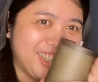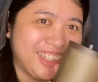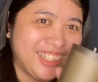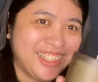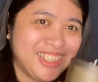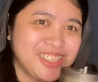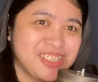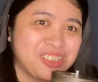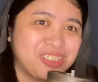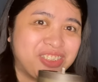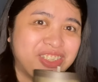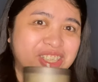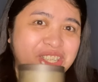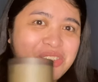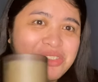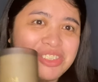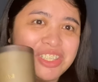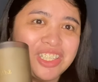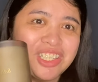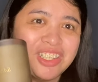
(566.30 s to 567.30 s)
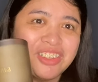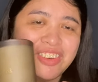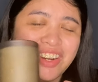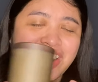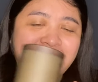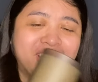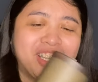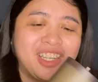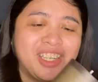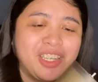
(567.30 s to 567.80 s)
It's really funny,
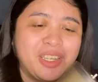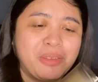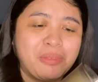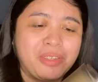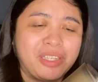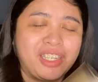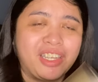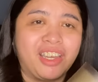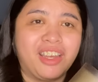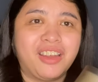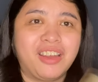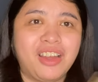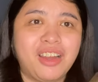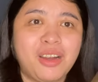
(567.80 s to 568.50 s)
right? But yeah.